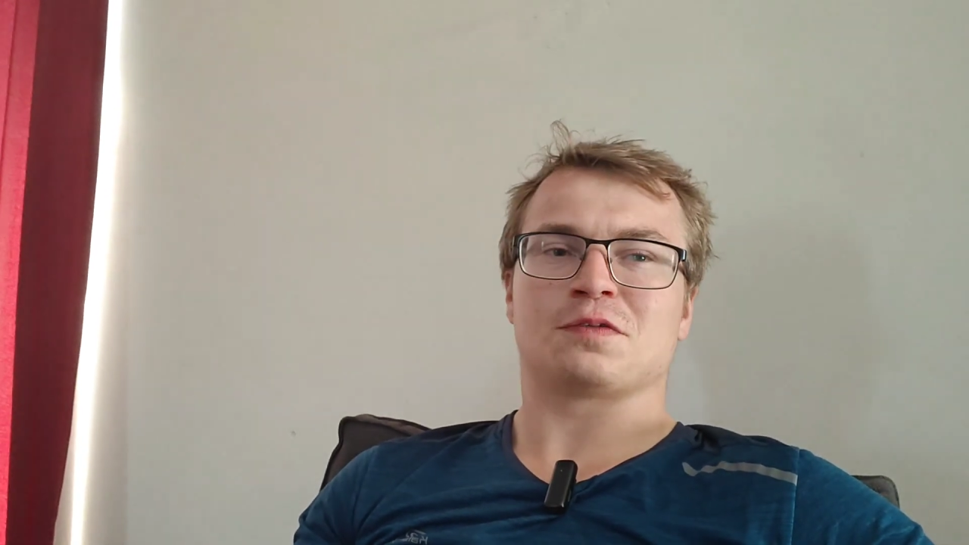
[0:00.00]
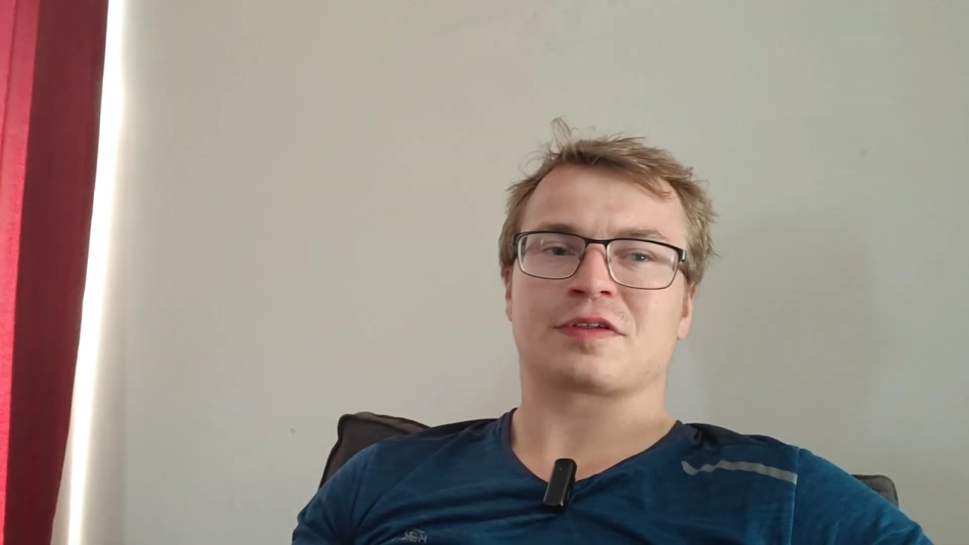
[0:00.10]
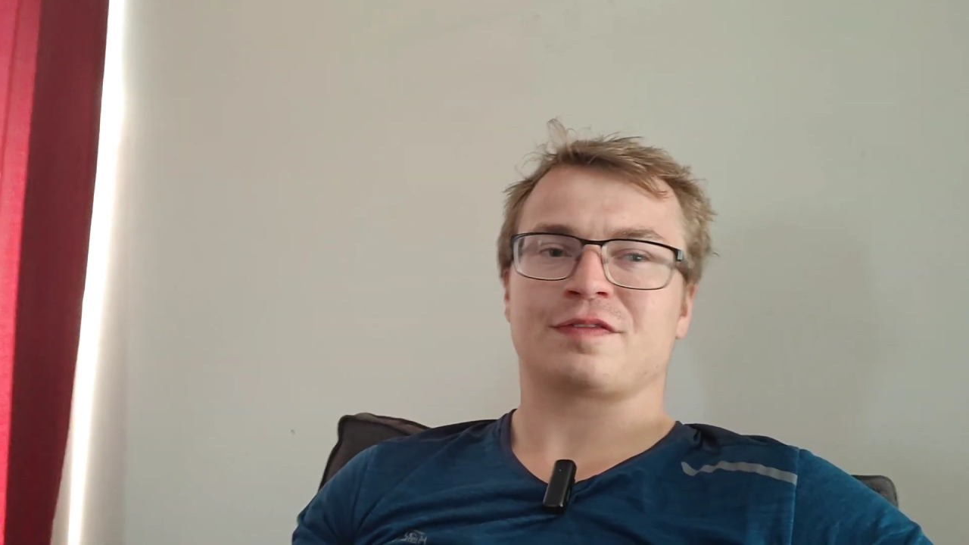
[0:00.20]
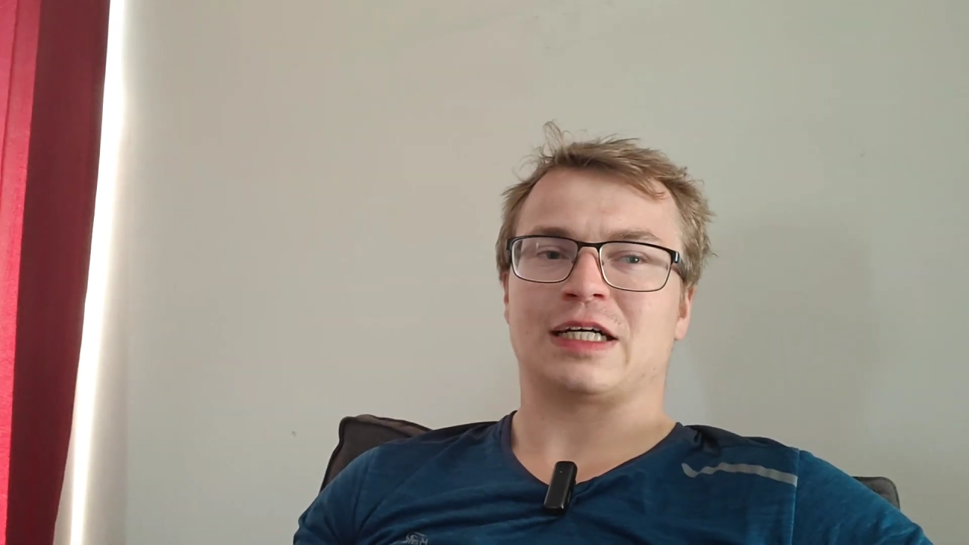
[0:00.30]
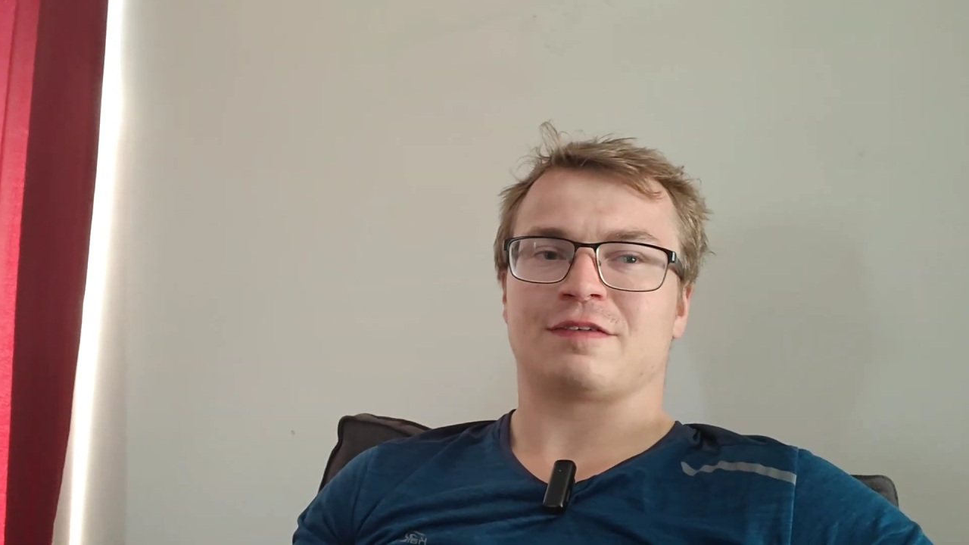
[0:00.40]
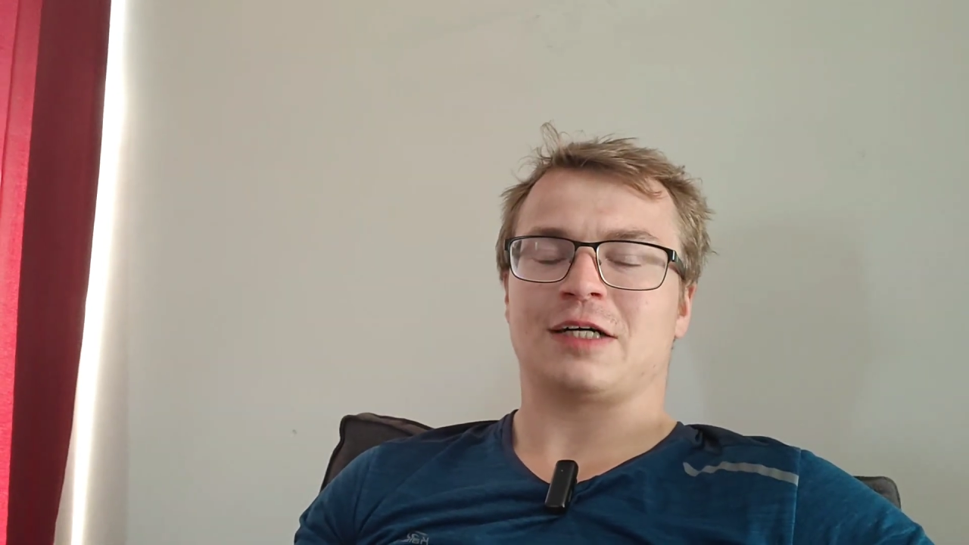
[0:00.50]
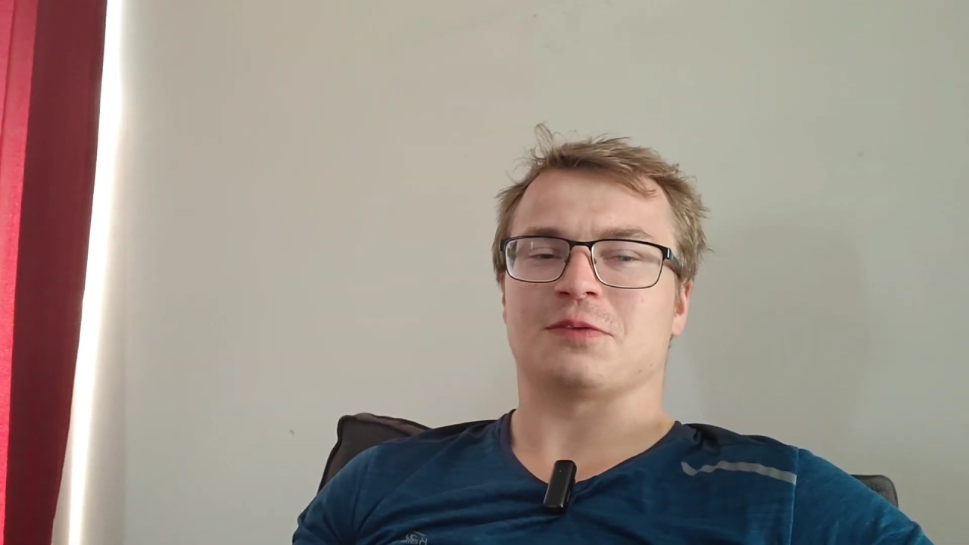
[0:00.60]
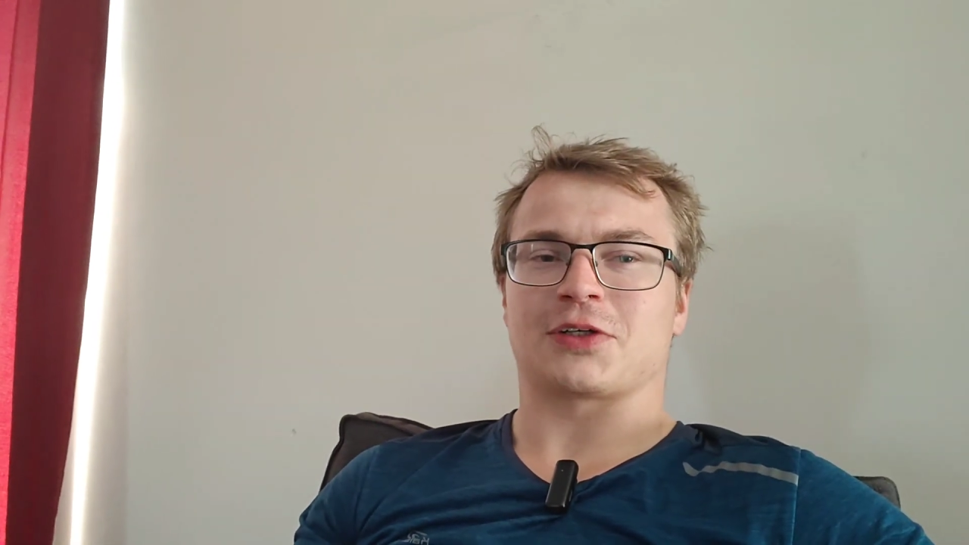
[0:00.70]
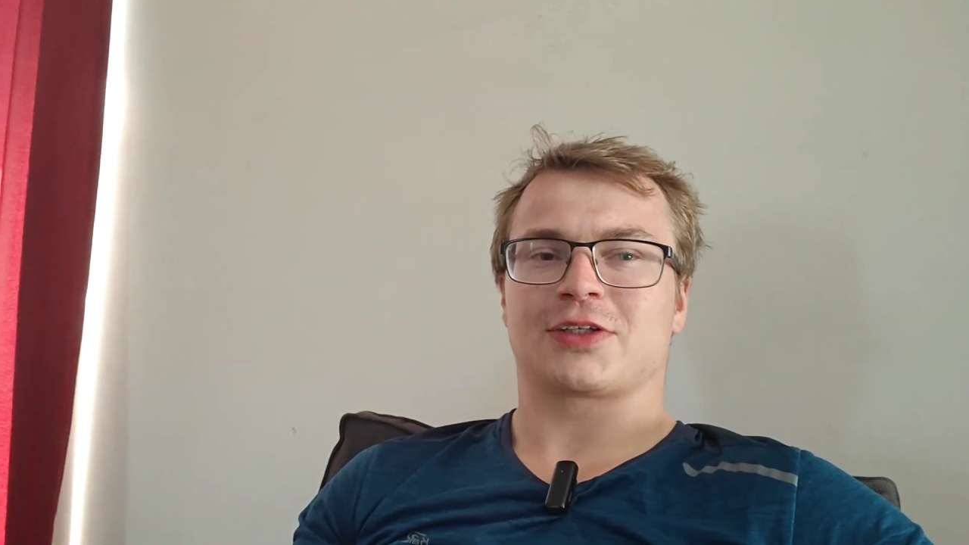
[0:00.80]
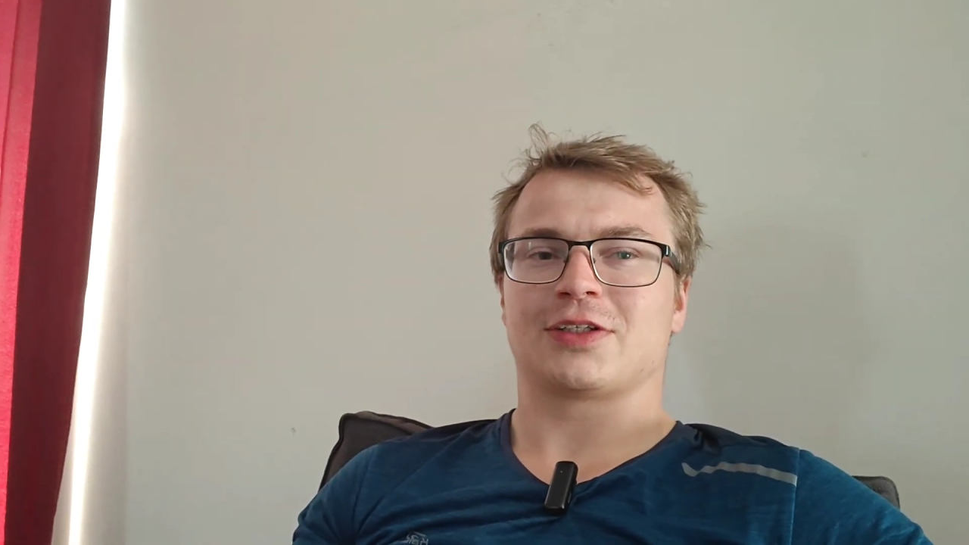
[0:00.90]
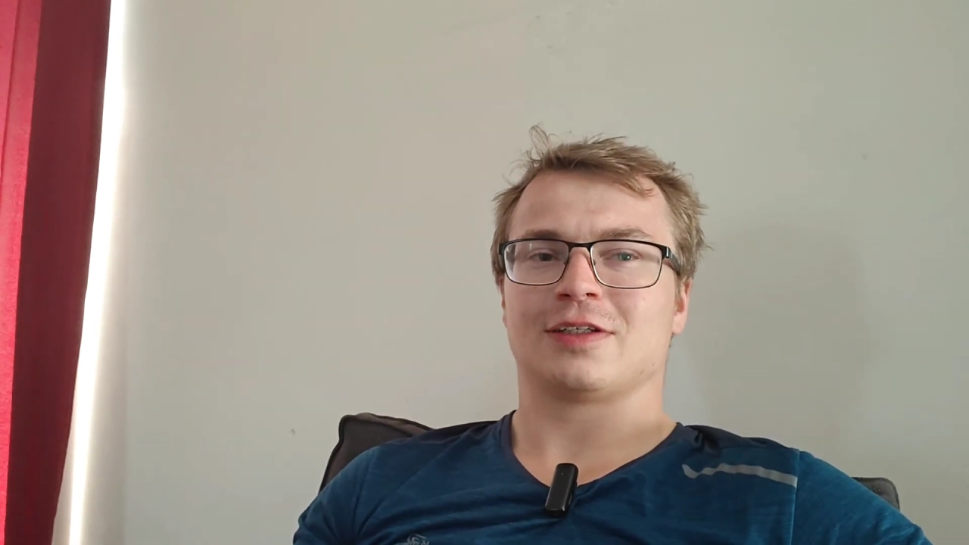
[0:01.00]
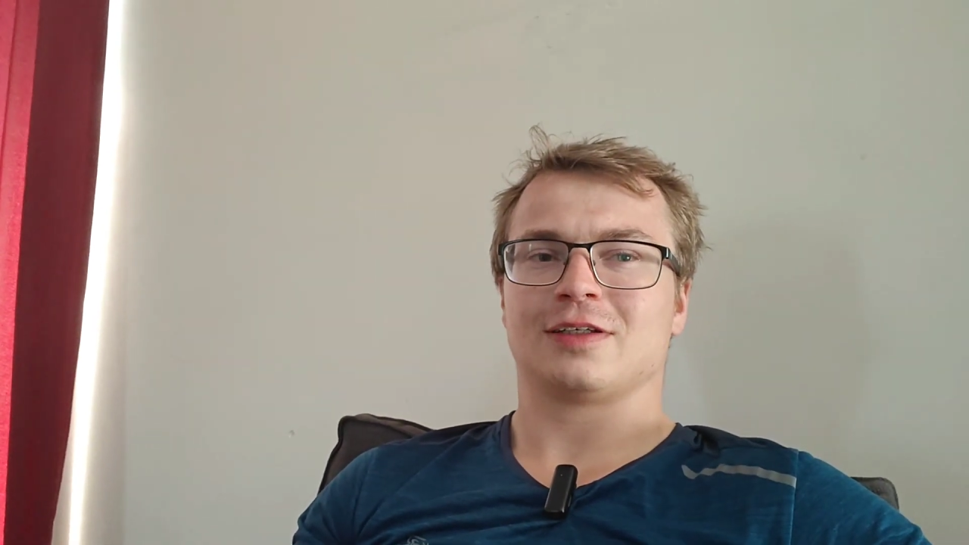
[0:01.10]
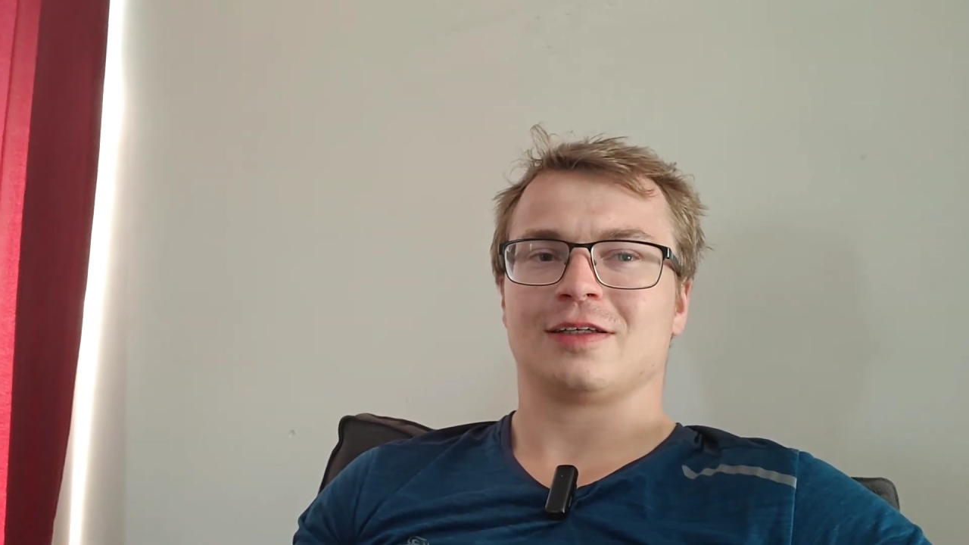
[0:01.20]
for 5 hours.